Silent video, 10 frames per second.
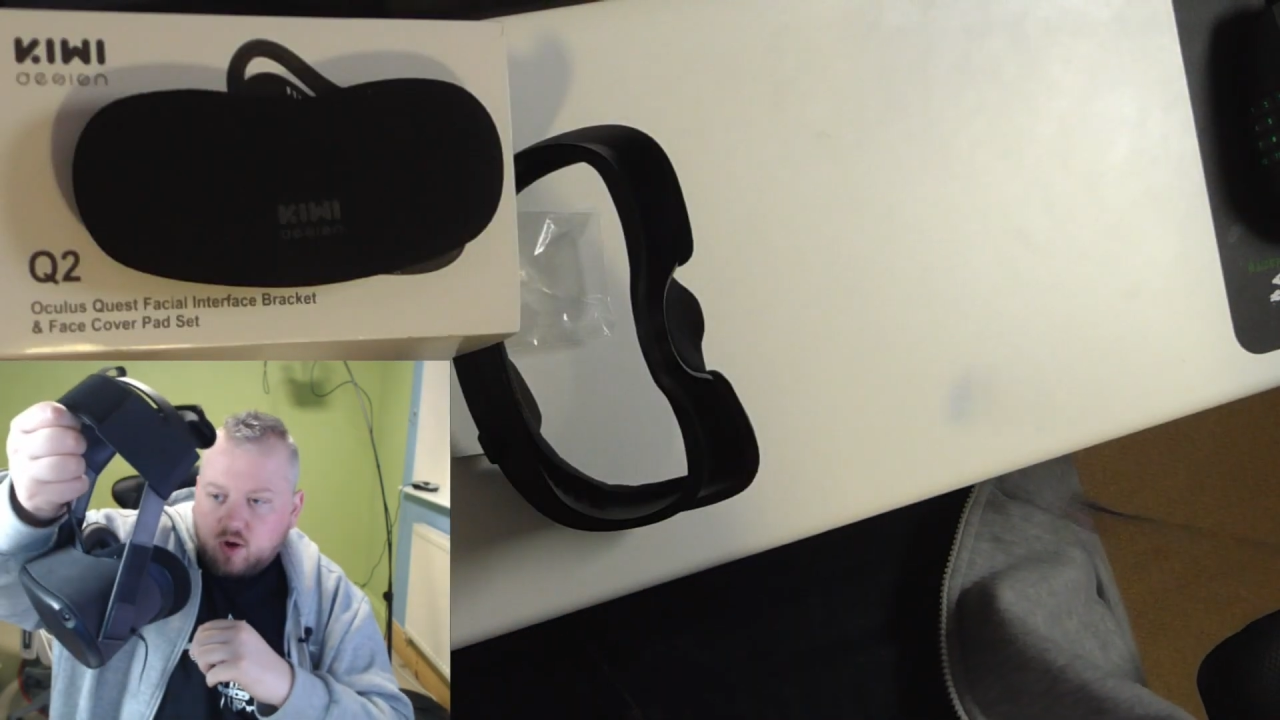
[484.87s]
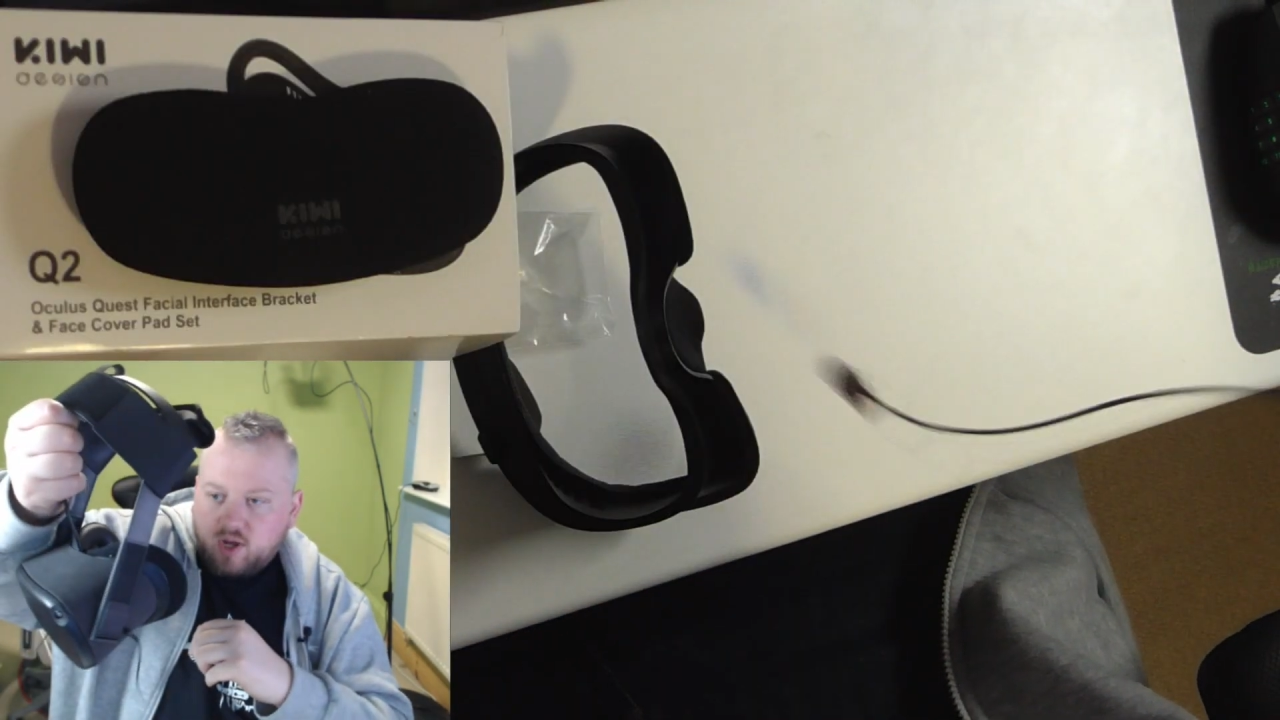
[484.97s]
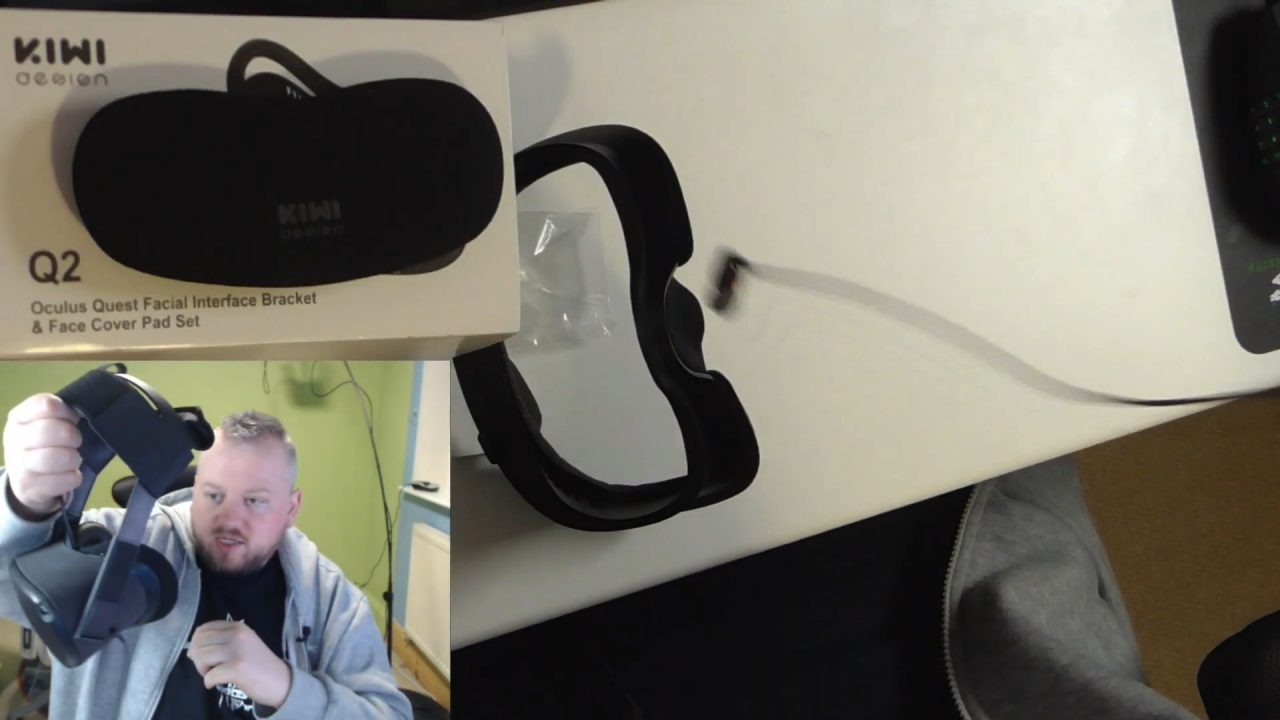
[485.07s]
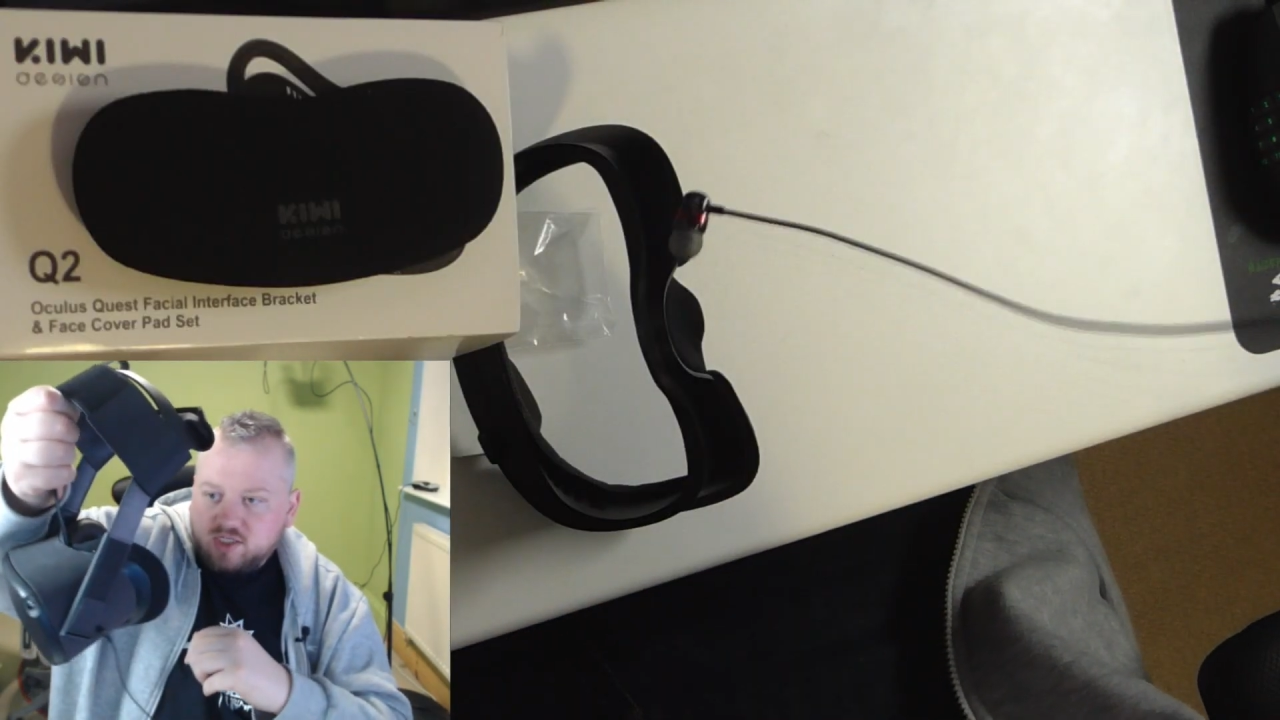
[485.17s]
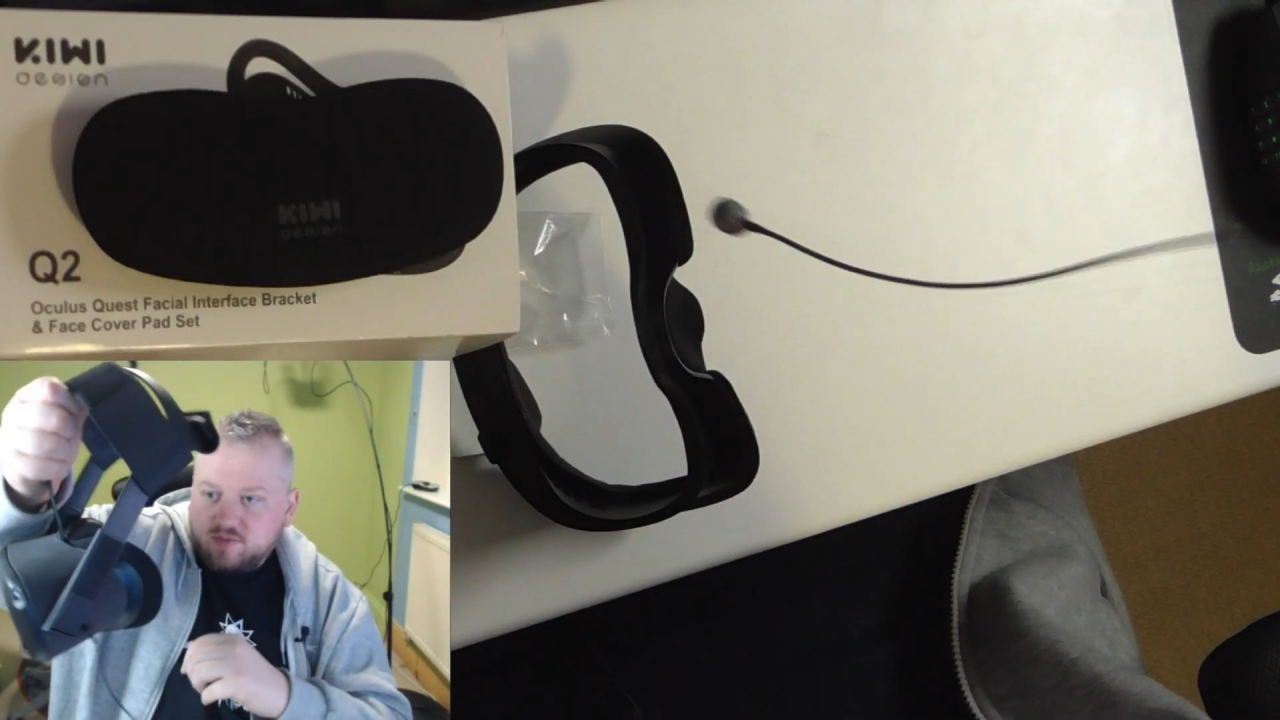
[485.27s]

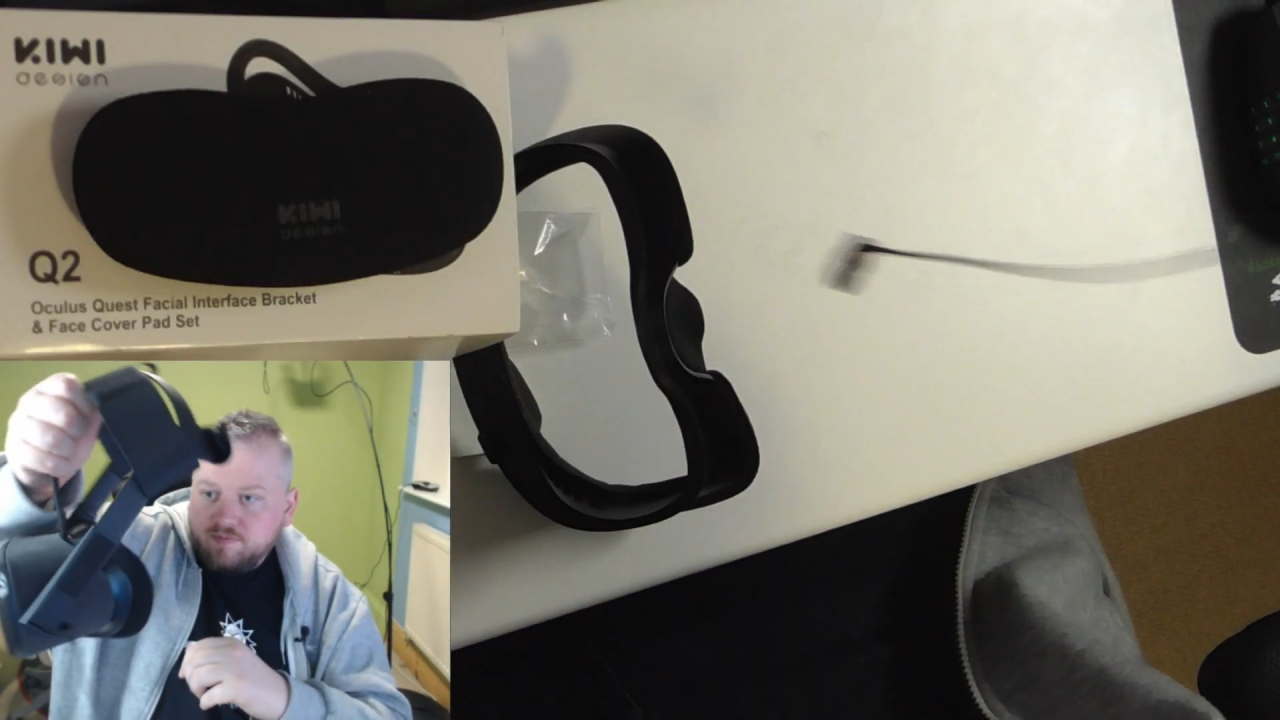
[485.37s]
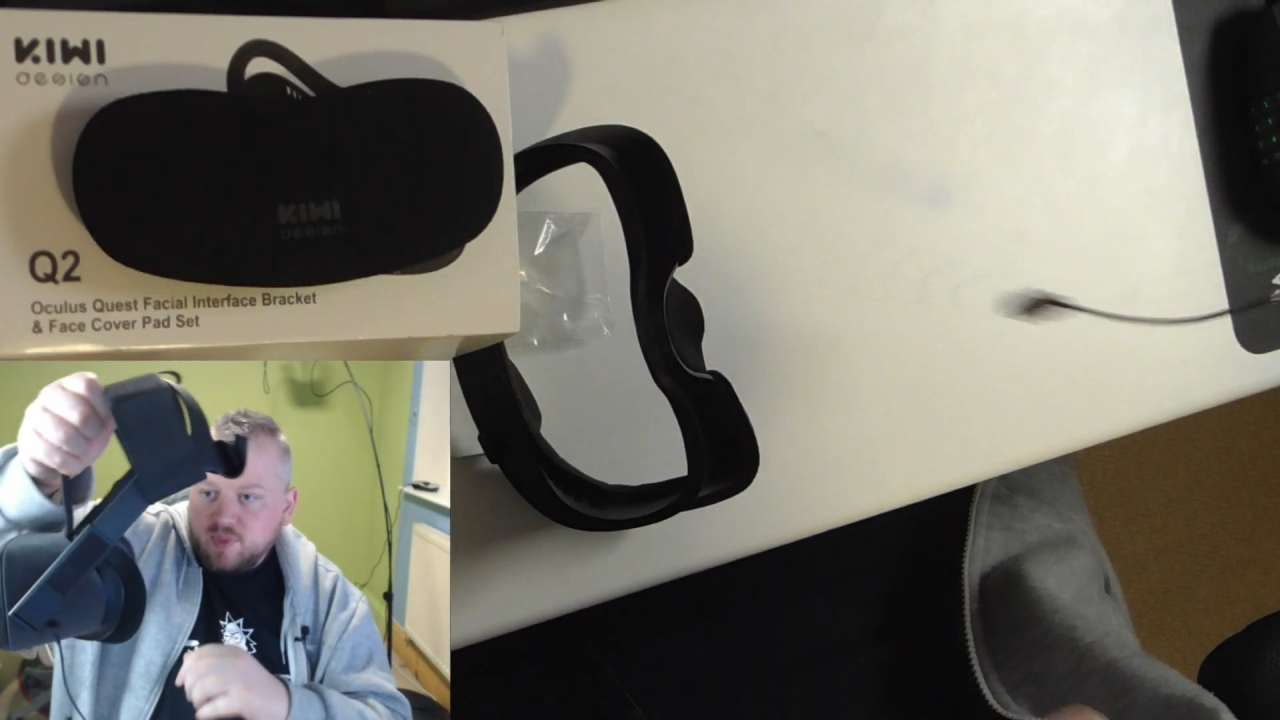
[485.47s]
Quest.